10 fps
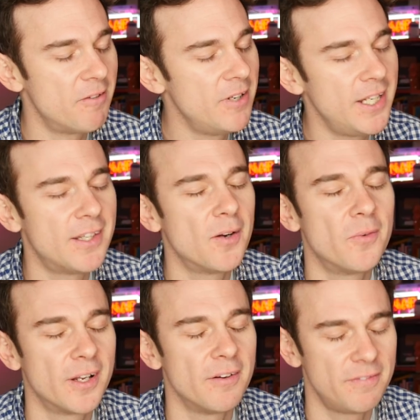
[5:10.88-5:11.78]
I really don't
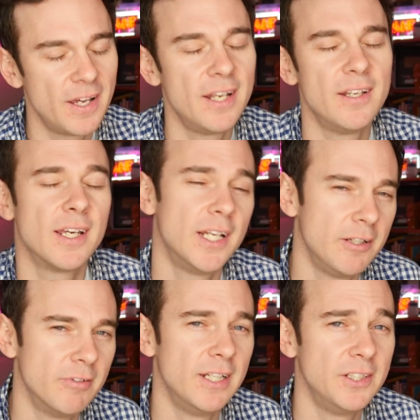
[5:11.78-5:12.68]
want to offend any
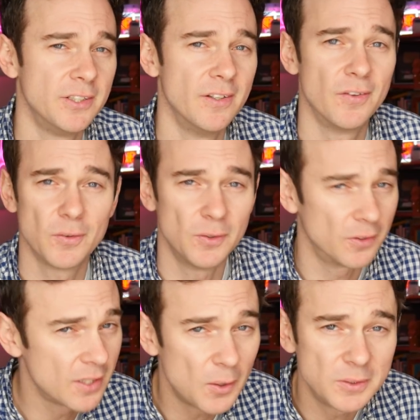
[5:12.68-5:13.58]
religions or
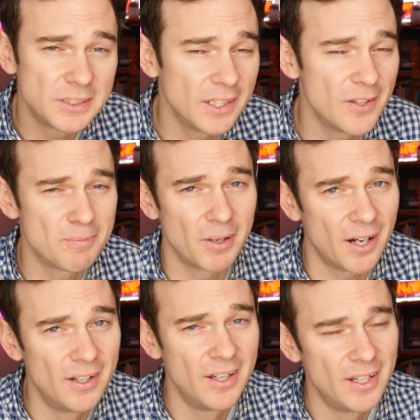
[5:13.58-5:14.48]
cultures,
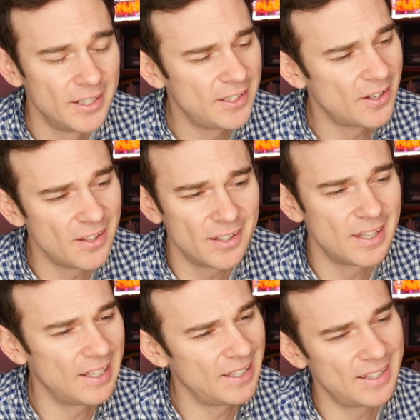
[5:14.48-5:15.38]
but, you know,
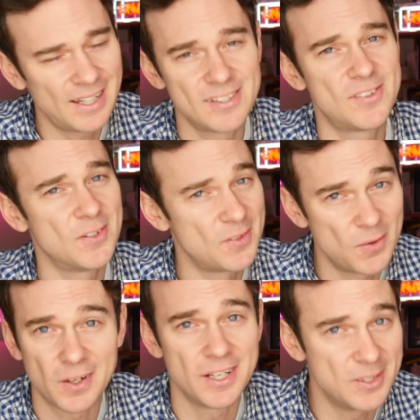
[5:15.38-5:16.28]
that's just
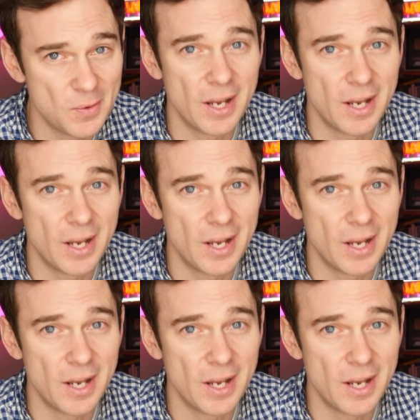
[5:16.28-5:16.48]
not going to do